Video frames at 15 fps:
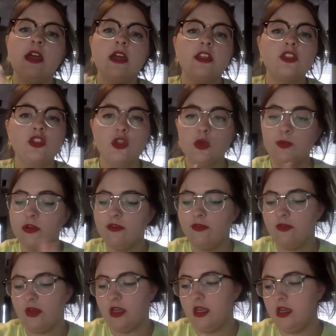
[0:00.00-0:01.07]
Super
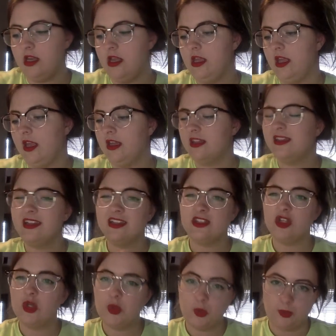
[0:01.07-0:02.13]
fun, and it's not
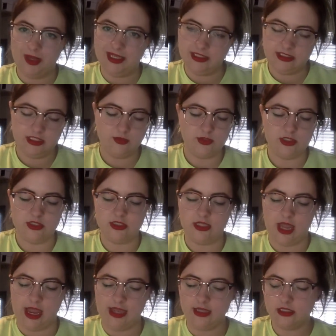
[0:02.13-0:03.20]
too messy, which is
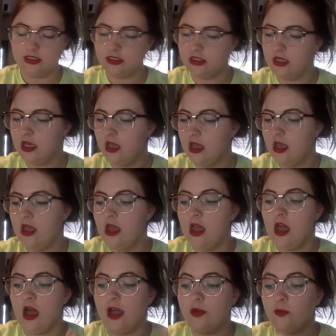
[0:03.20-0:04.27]
nice.
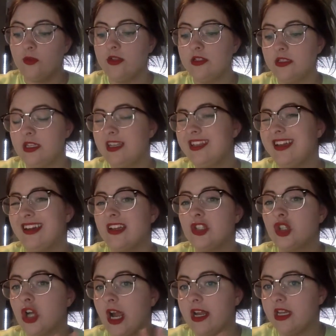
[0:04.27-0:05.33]
I will say
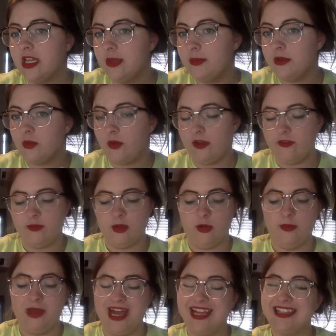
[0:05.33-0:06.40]
try to keep it away from
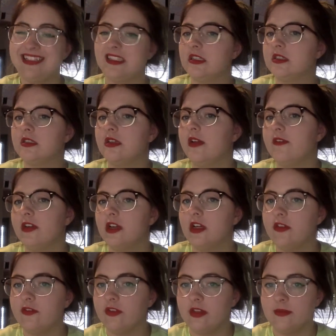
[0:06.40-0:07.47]
your pets. It's not very
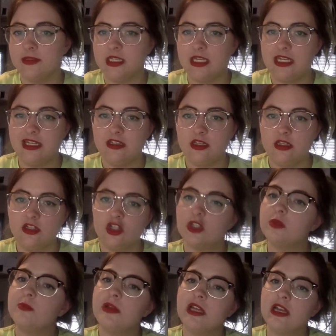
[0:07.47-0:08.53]
good for them to eat,
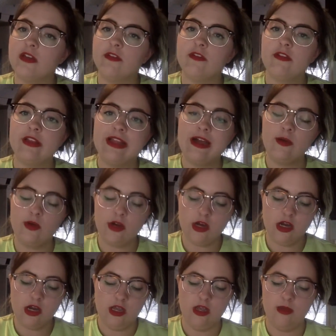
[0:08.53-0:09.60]
just plain flour.
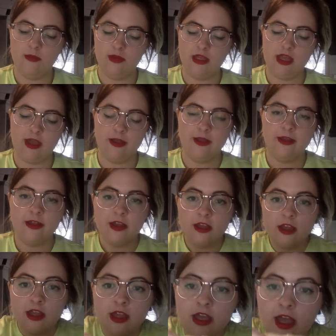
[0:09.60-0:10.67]
But yeah,
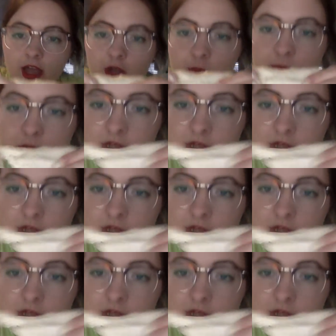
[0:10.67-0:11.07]
I hope